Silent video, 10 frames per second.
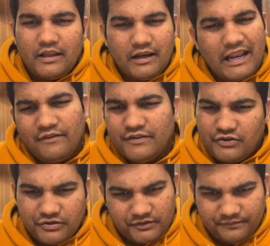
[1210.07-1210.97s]
Life is
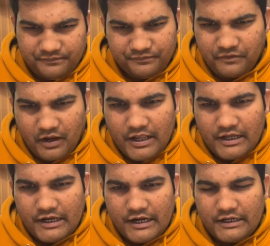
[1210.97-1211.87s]
good,
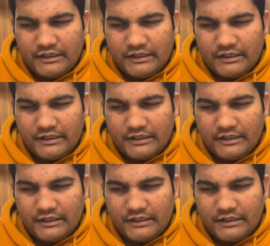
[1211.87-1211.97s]
right?